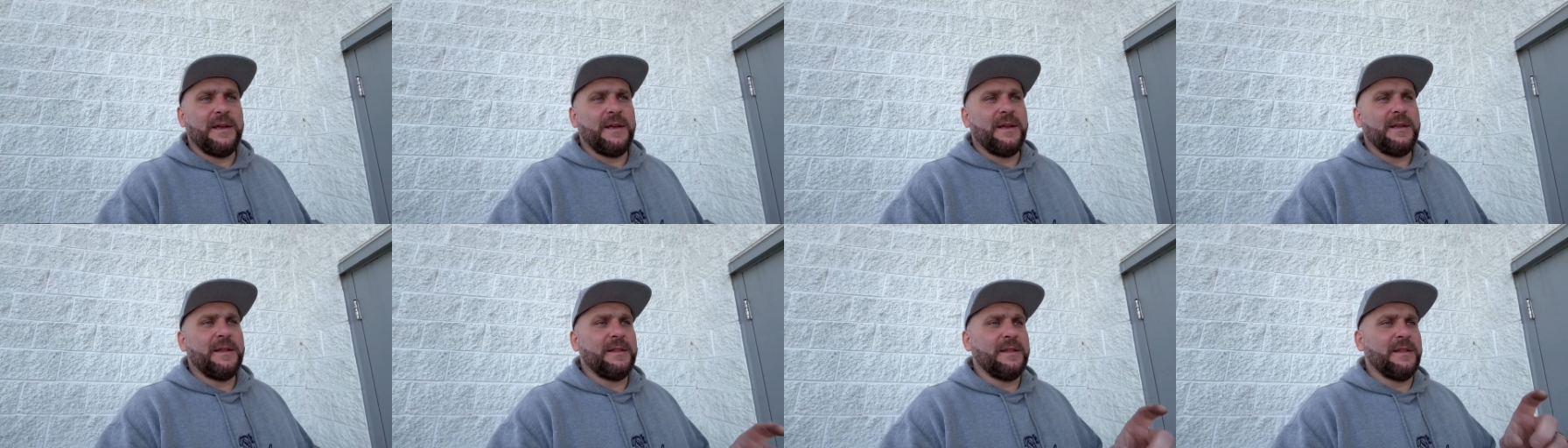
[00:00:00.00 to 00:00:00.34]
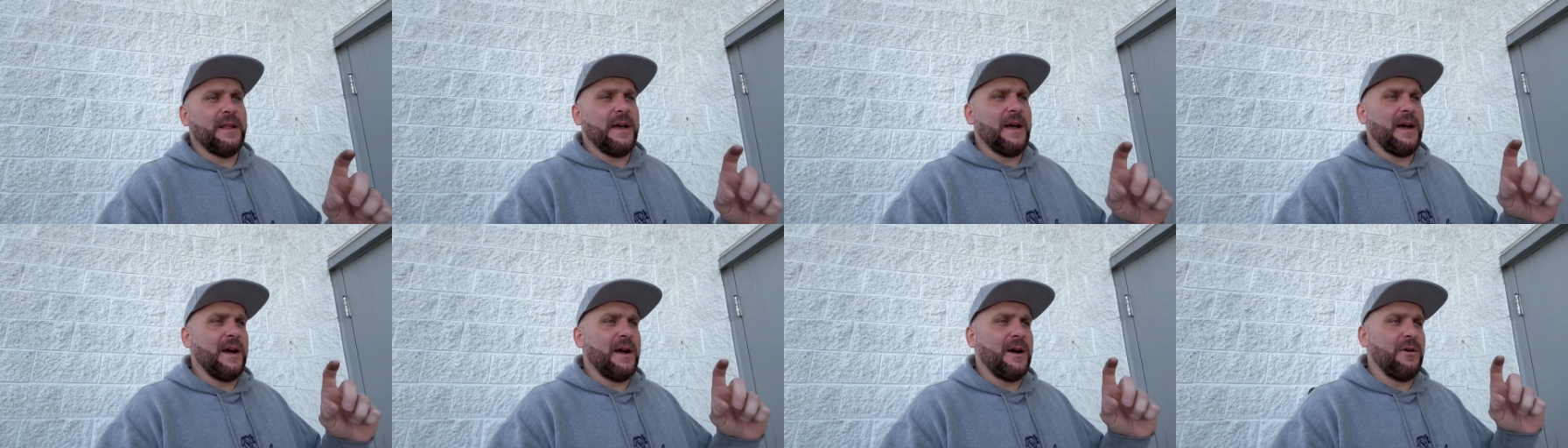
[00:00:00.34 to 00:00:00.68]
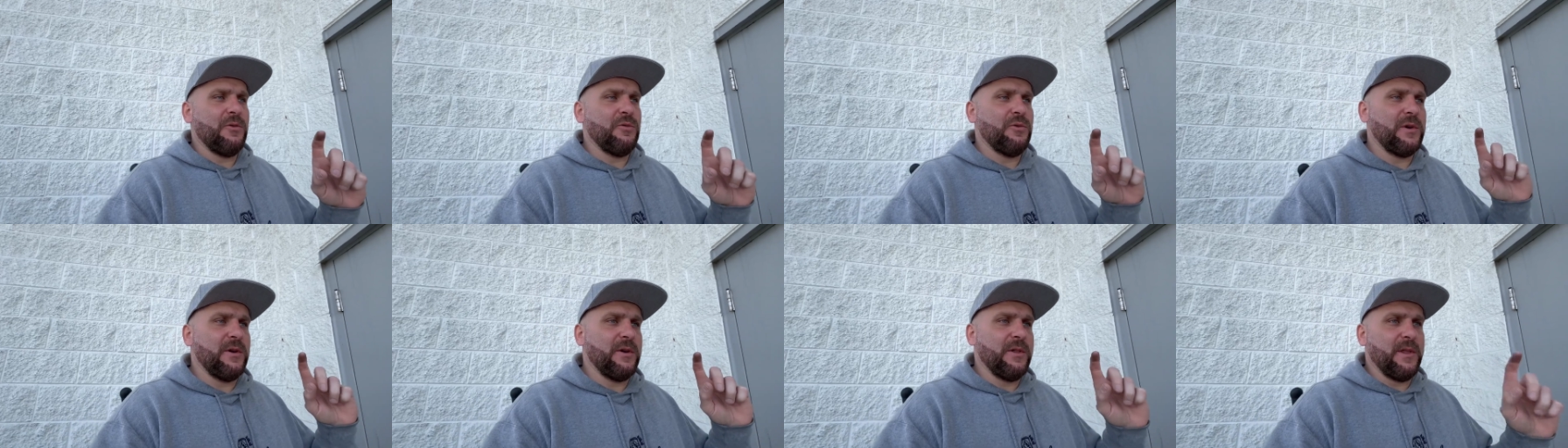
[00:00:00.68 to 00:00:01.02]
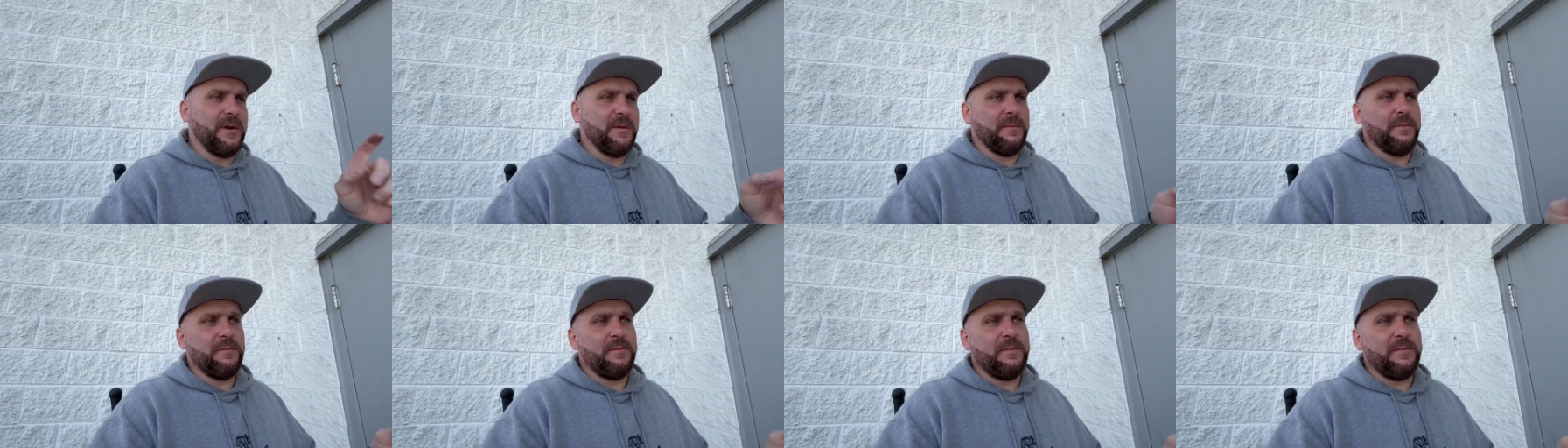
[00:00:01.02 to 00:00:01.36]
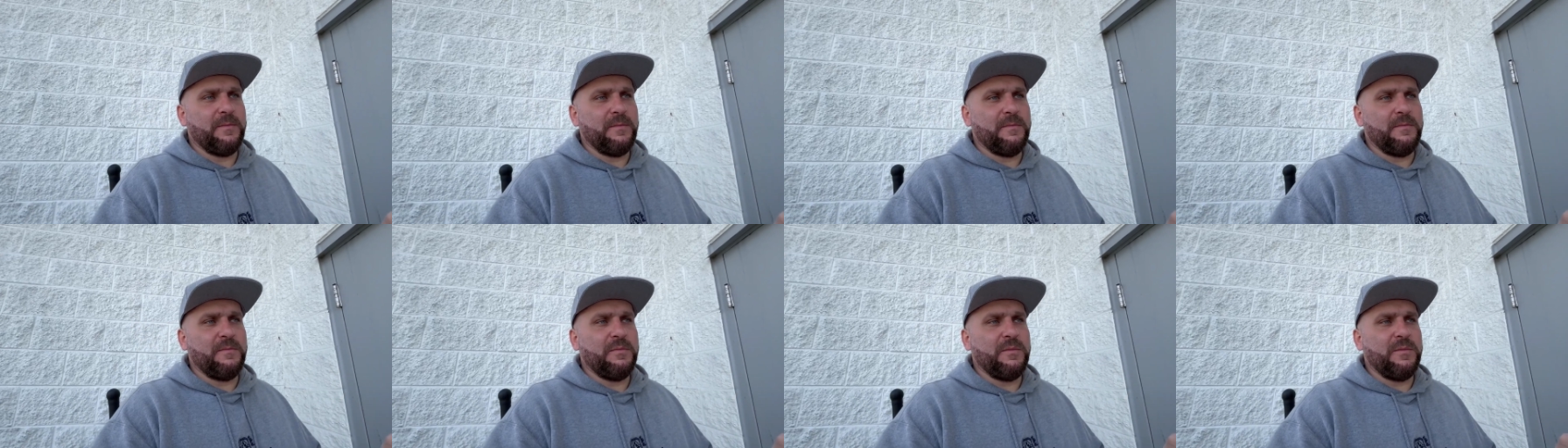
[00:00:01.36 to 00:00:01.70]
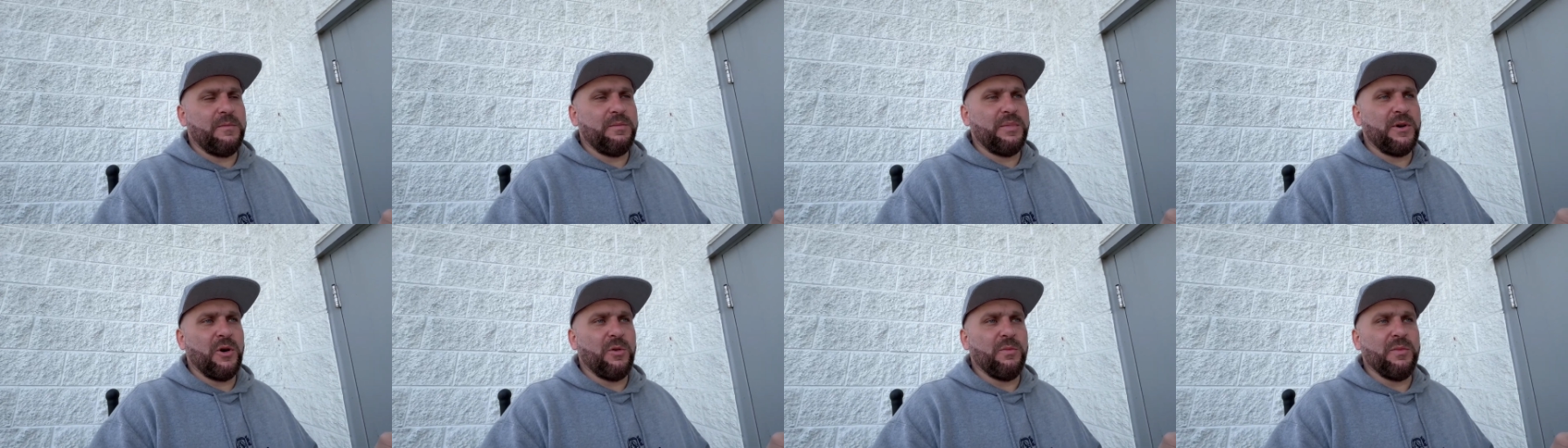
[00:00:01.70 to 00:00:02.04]
Now we're gonna
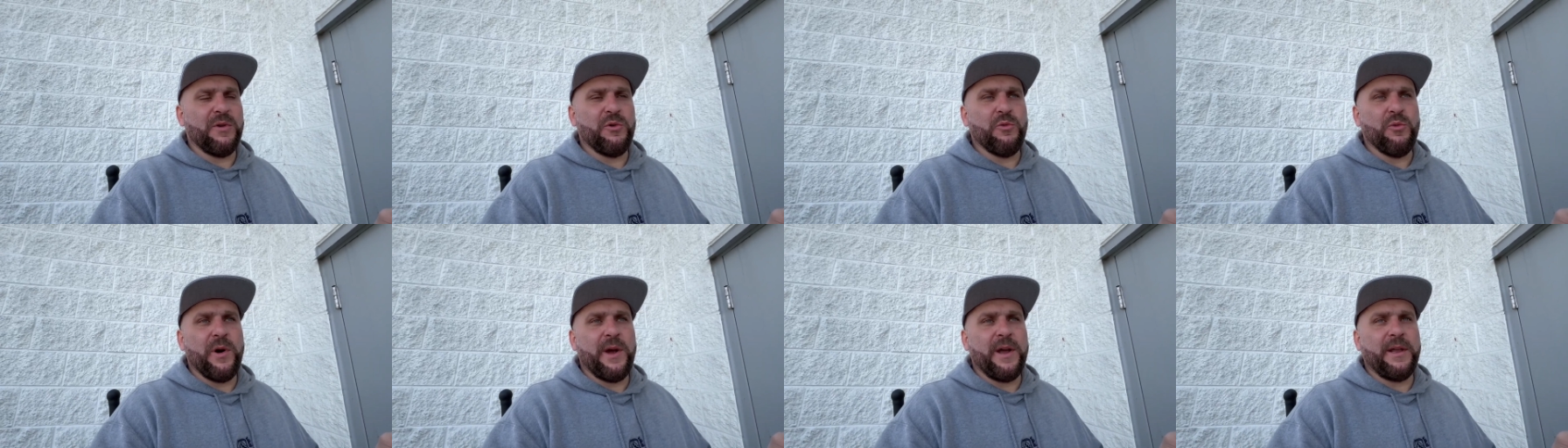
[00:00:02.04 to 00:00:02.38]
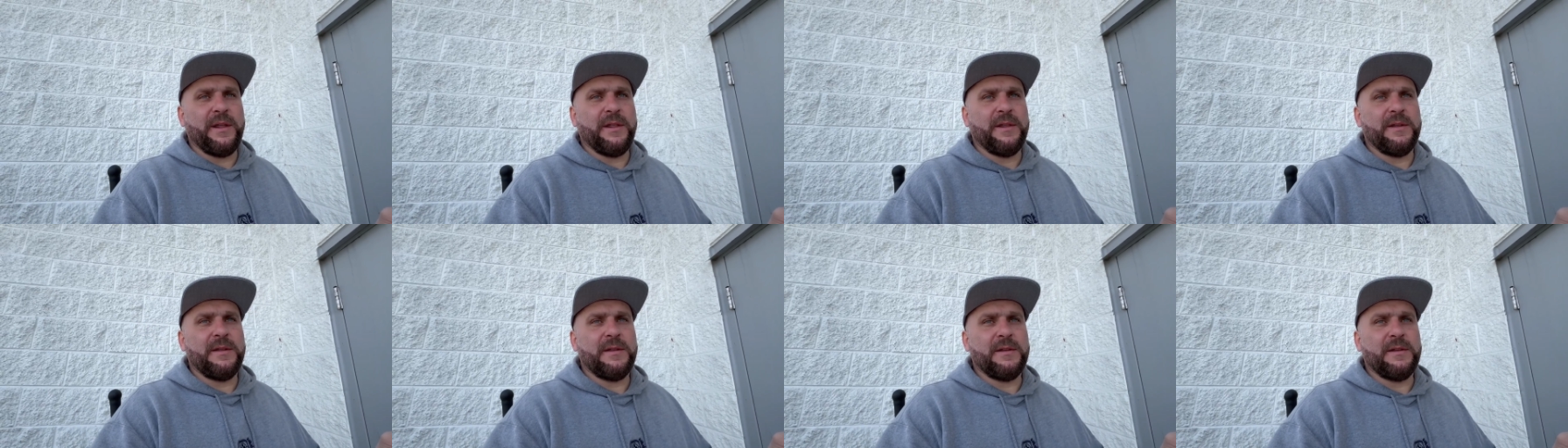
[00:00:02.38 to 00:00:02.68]
probably wait.